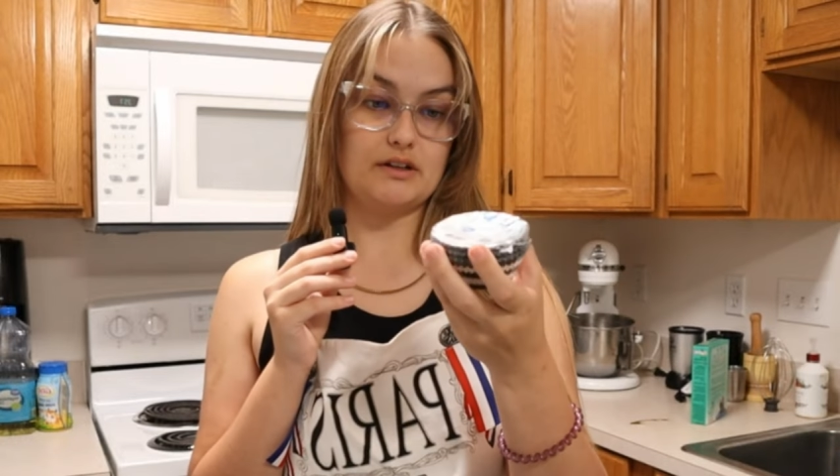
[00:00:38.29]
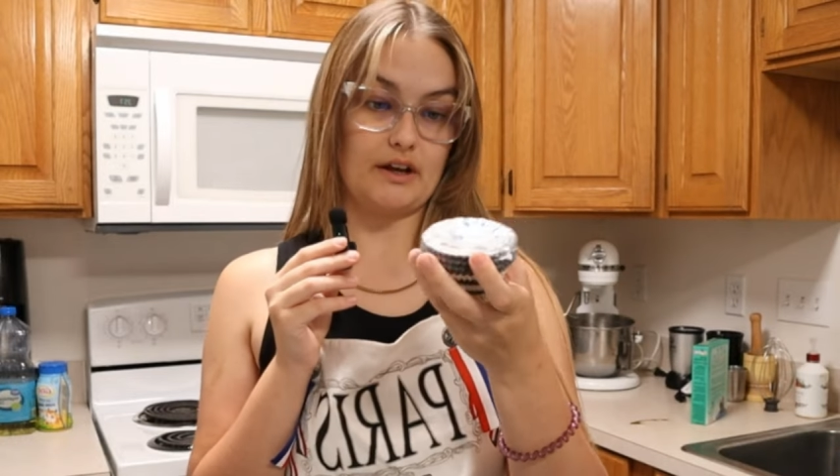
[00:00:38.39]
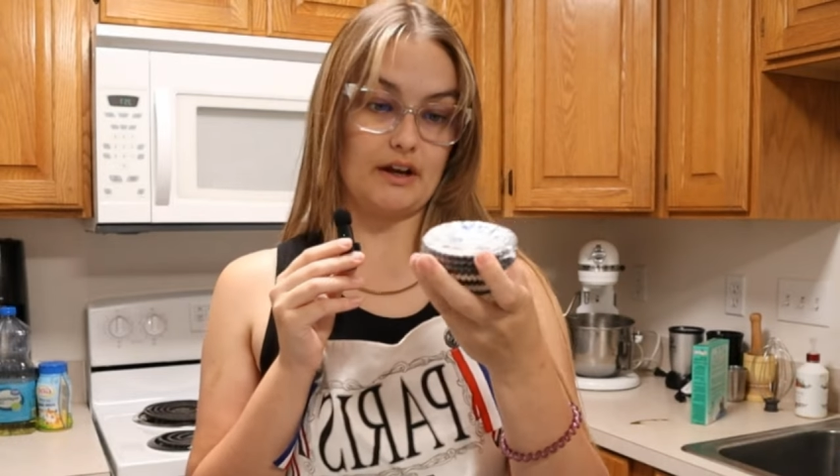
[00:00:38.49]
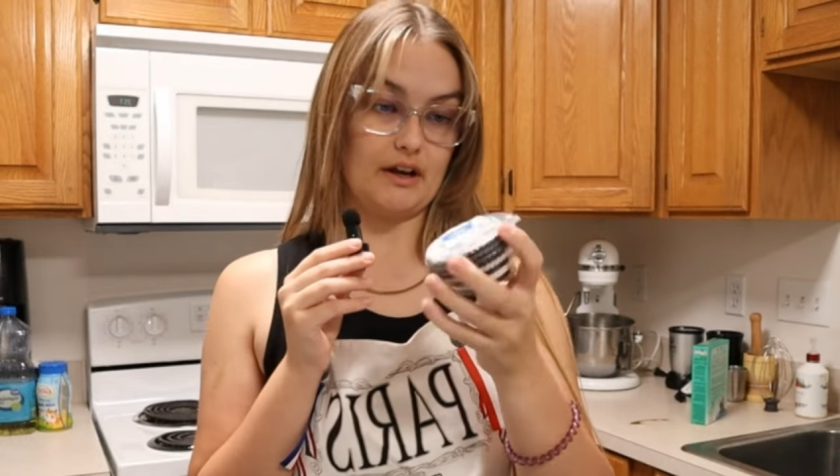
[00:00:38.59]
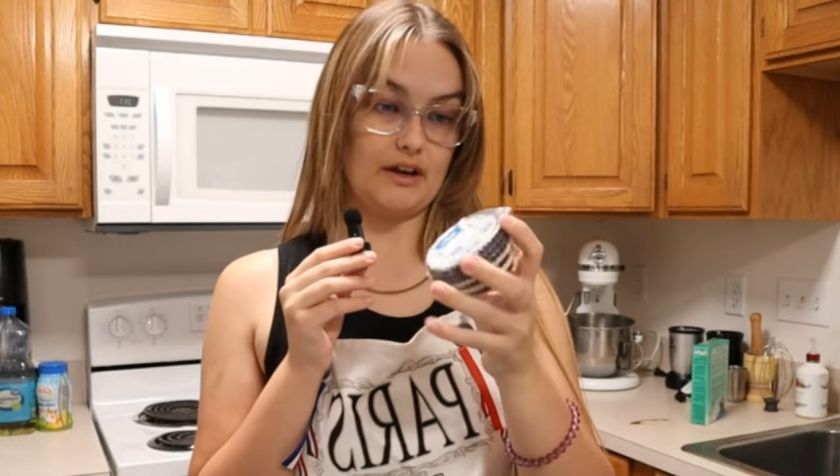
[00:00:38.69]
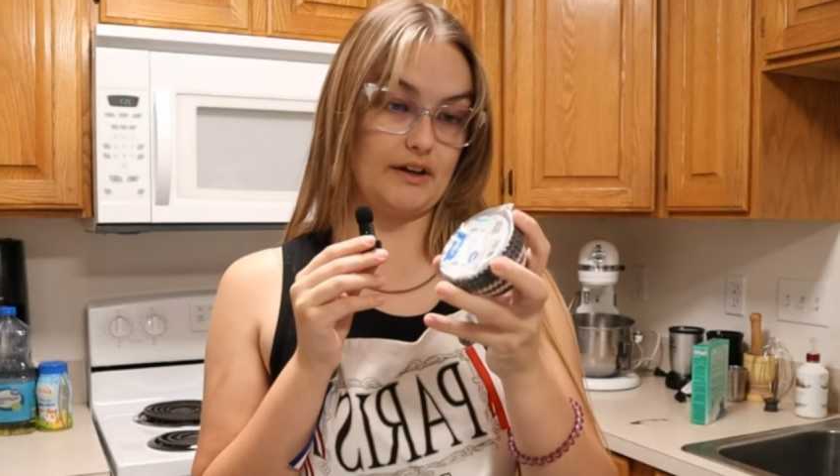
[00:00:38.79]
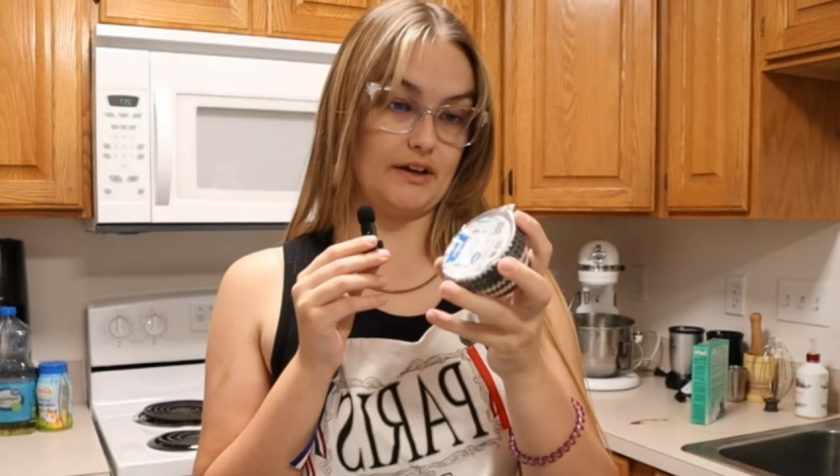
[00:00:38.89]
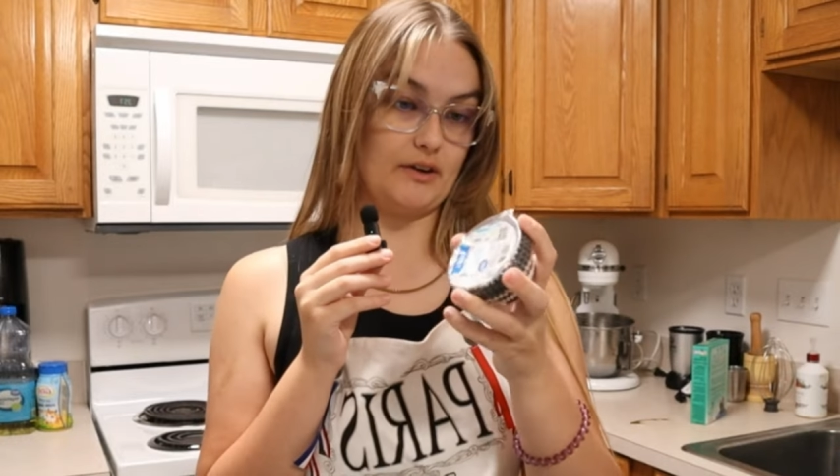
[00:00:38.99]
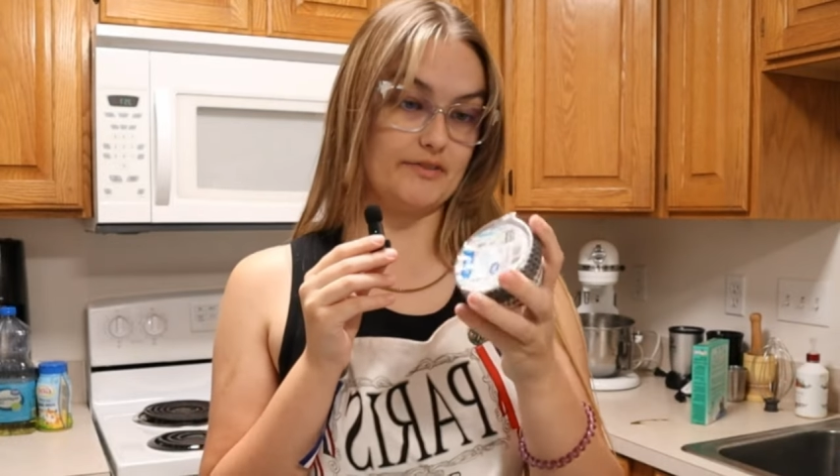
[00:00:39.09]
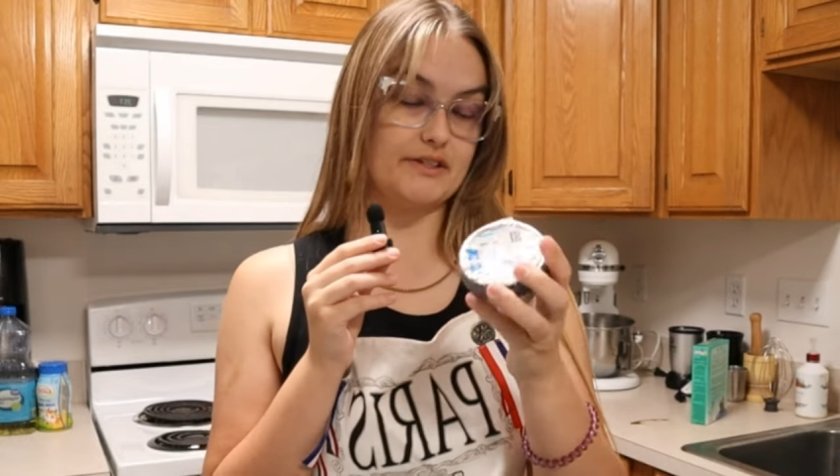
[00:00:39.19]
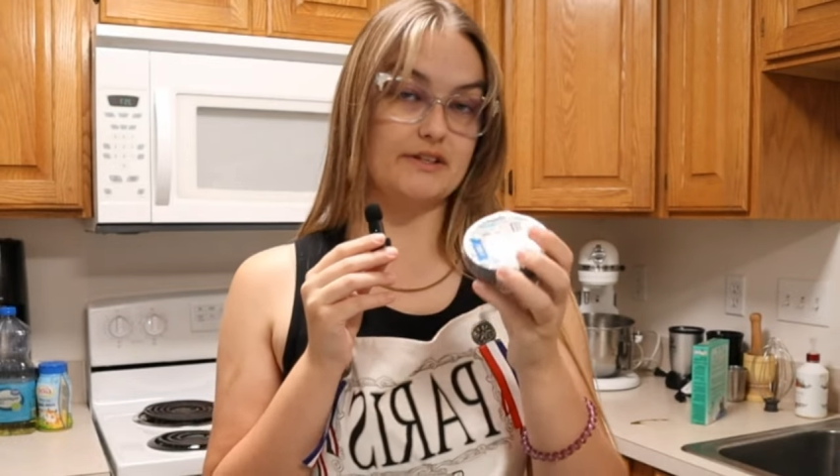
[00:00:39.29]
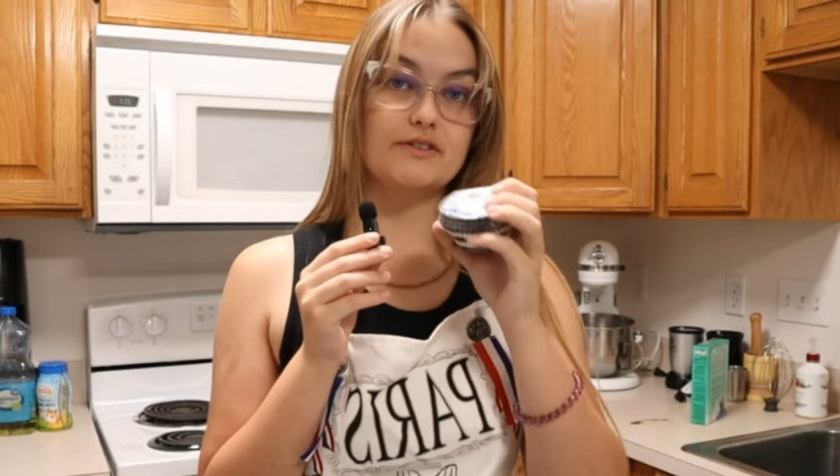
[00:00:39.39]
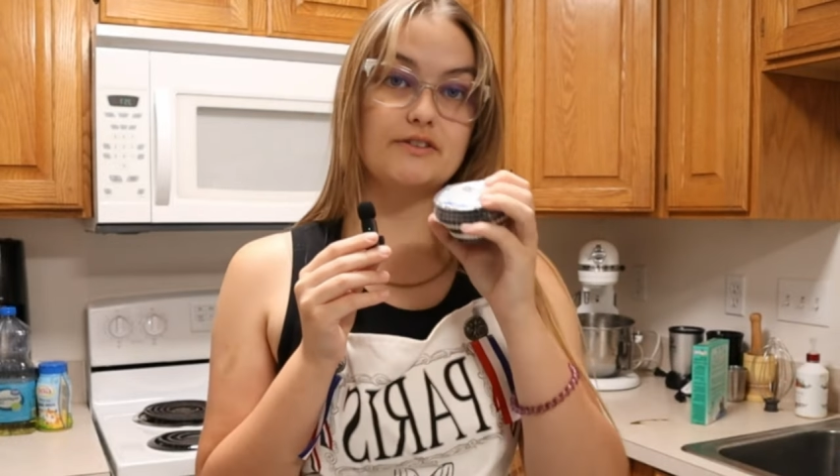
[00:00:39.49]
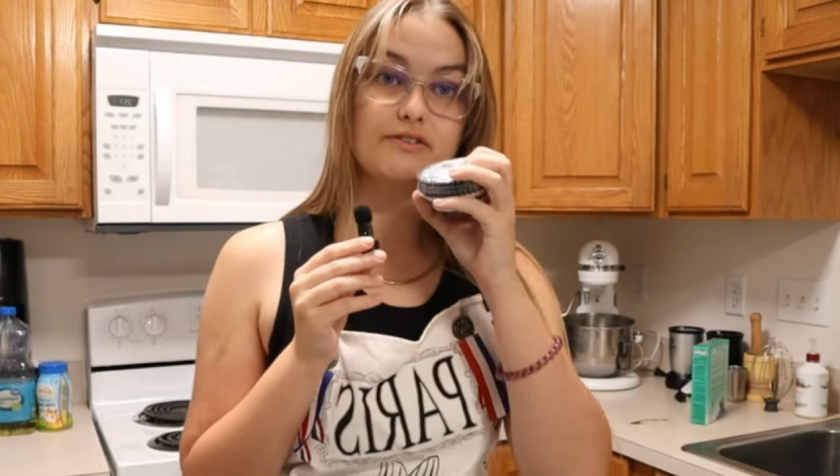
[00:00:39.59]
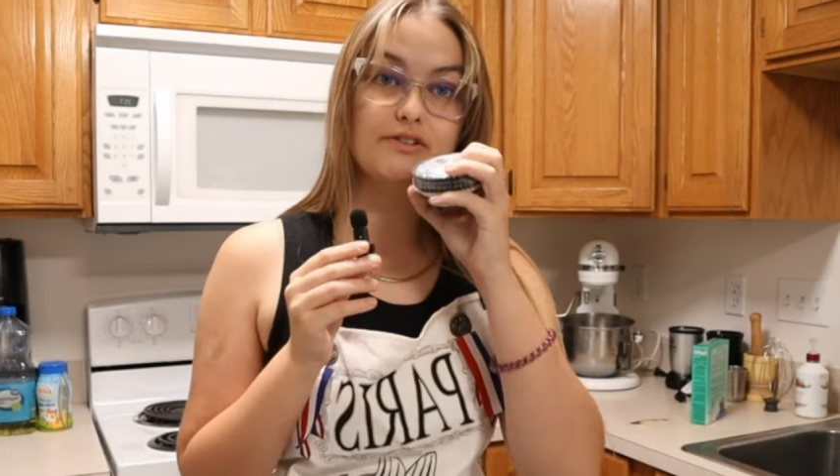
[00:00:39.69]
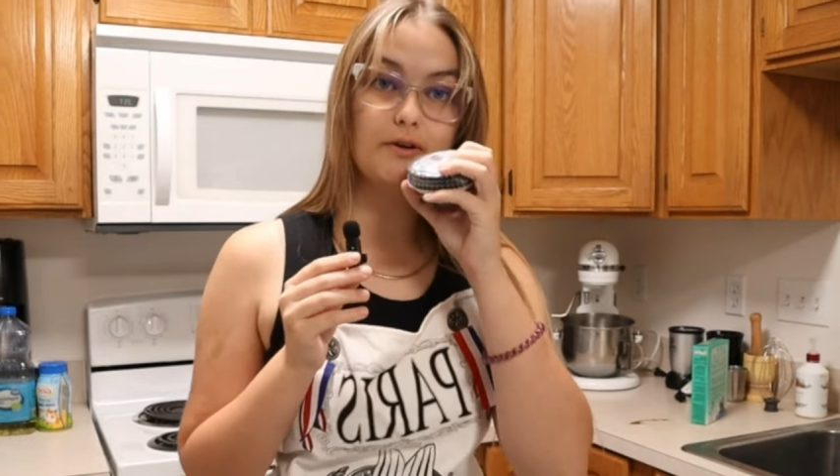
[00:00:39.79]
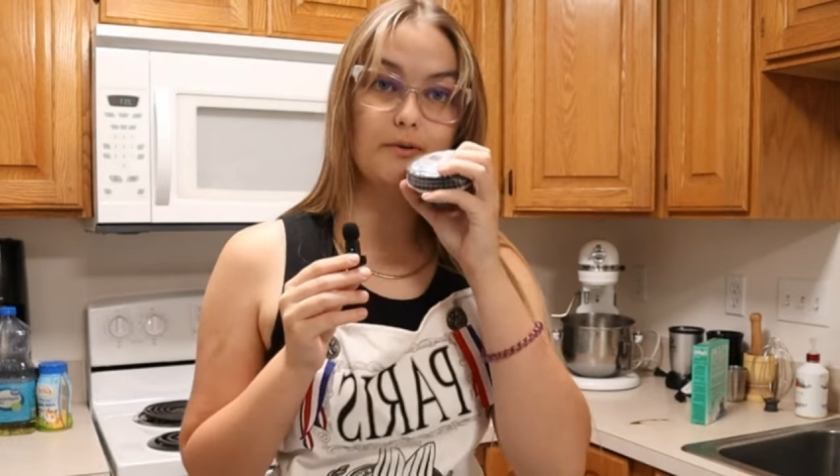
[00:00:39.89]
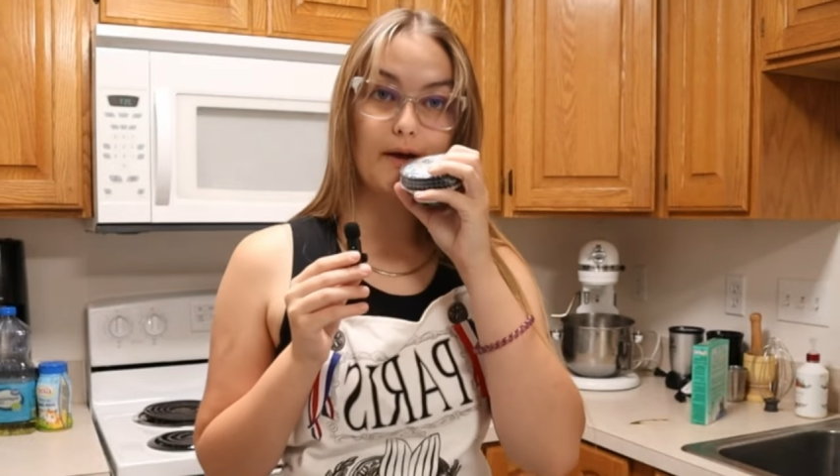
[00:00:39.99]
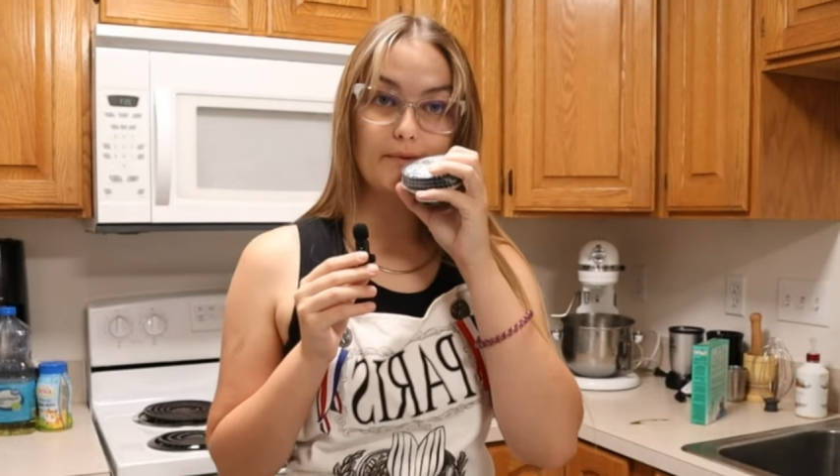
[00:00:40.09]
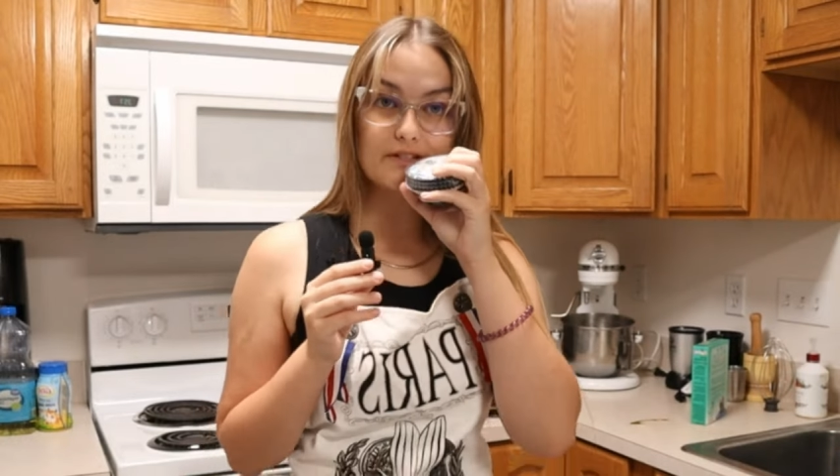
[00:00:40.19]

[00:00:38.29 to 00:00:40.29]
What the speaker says: and I don't have scissors nearby me,